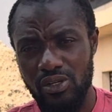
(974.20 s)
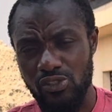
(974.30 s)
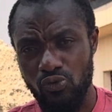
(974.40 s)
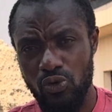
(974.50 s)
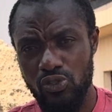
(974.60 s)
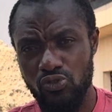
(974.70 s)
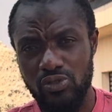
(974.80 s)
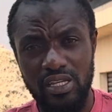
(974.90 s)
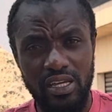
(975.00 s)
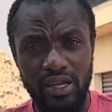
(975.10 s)
is going to
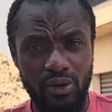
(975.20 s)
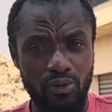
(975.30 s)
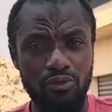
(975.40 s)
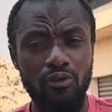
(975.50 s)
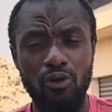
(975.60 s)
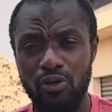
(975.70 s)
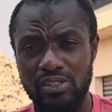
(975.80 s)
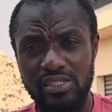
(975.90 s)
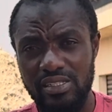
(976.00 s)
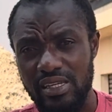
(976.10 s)
take care of all
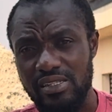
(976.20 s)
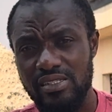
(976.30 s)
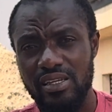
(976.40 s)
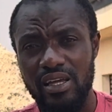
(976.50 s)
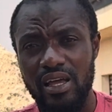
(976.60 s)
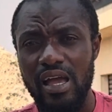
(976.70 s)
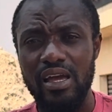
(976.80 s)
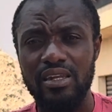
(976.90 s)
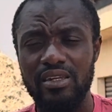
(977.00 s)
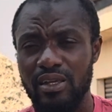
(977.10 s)
these things,
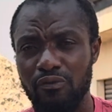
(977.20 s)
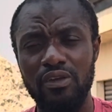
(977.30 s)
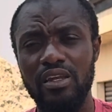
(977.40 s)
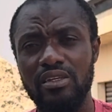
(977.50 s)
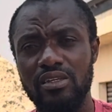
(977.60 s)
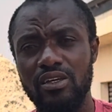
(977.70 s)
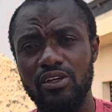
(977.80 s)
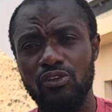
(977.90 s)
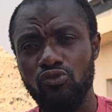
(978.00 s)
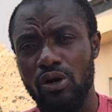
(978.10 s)
and definitely
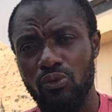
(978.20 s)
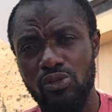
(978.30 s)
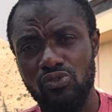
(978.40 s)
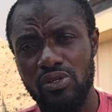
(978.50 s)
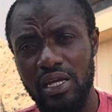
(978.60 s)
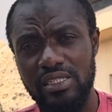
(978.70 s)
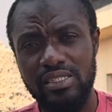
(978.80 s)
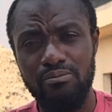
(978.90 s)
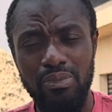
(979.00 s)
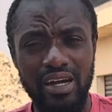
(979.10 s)
you are going to
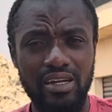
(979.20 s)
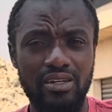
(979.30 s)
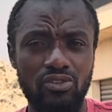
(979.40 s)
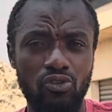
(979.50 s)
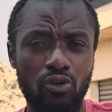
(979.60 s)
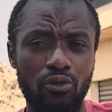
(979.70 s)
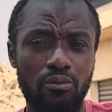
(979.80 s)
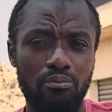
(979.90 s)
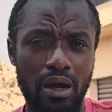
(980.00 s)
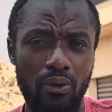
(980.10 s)
get back your
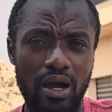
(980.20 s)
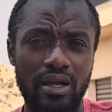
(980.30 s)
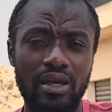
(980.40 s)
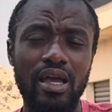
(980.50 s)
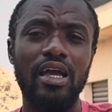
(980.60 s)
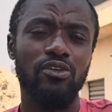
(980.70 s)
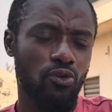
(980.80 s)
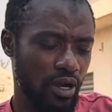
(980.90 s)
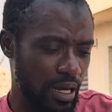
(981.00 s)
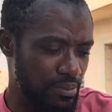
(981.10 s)
power, and
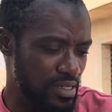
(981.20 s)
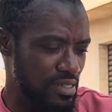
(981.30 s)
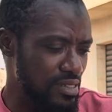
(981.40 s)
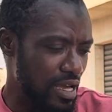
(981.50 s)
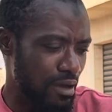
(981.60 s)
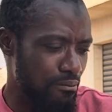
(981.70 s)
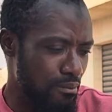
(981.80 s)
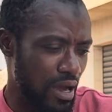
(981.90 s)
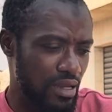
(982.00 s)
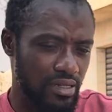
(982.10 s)
your captain's
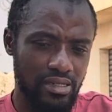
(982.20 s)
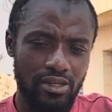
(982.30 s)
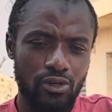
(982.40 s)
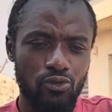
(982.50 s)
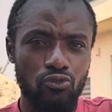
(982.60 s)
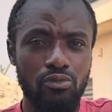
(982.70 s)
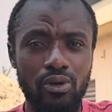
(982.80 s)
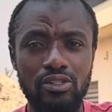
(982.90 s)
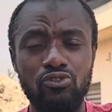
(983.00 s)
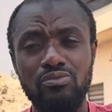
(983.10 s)
armband
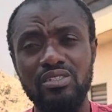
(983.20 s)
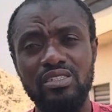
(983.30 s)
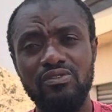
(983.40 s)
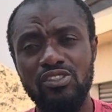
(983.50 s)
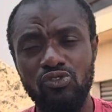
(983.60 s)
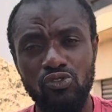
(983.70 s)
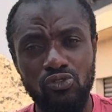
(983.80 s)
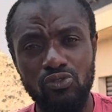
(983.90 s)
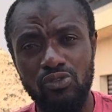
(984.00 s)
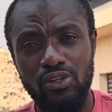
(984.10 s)
will be given to
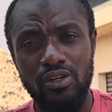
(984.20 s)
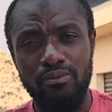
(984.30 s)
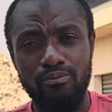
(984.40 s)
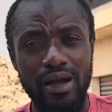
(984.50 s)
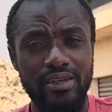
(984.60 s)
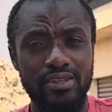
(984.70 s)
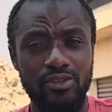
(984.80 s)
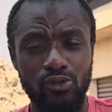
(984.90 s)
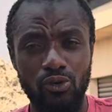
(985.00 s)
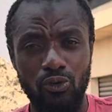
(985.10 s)
you by
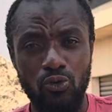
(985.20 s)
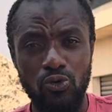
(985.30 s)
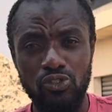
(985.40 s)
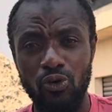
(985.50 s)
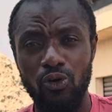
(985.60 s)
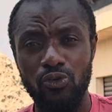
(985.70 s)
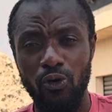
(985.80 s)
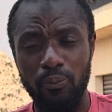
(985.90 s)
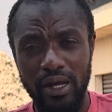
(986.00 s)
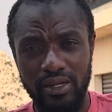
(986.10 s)
your coach or
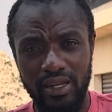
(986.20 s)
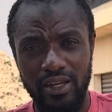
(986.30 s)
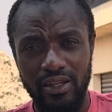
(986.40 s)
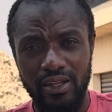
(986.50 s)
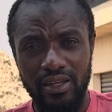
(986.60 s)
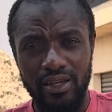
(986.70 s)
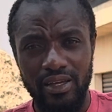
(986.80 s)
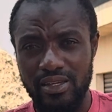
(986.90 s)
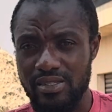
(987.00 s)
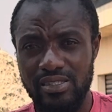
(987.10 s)
your partner.
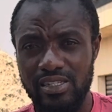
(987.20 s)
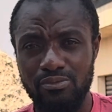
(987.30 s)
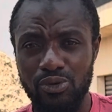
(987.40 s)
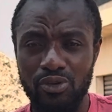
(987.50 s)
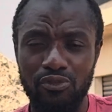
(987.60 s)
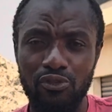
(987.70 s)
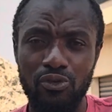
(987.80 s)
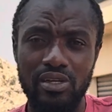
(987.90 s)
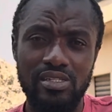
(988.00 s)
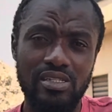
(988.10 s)
Isn't it
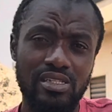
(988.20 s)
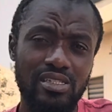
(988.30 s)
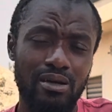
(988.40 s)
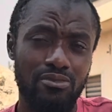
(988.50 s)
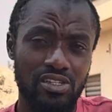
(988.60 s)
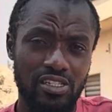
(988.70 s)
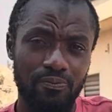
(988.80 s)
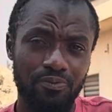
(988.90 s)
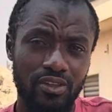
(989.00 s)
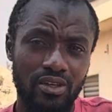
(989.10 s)
beautiful? Isn't it amazing?